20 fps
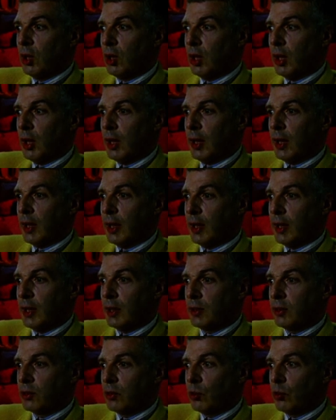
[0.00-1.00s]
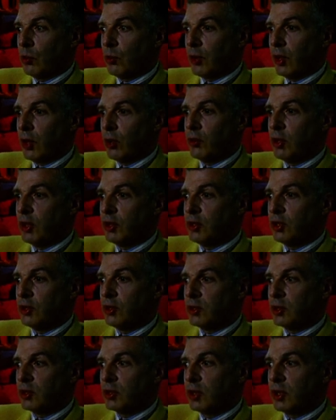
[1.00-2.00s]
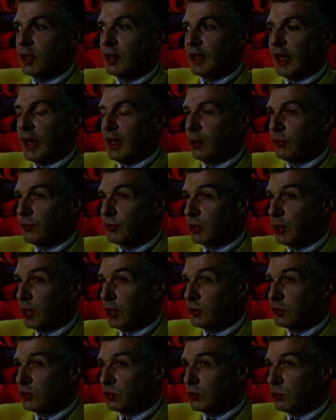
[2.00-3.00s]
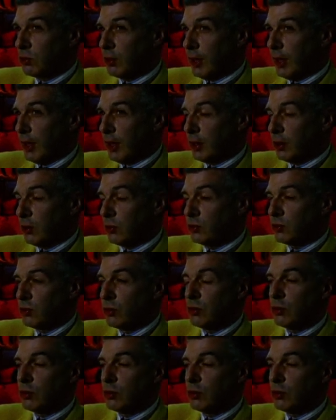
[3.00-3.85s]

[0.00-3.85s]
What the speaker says: And although they didn't galvanize a crowd,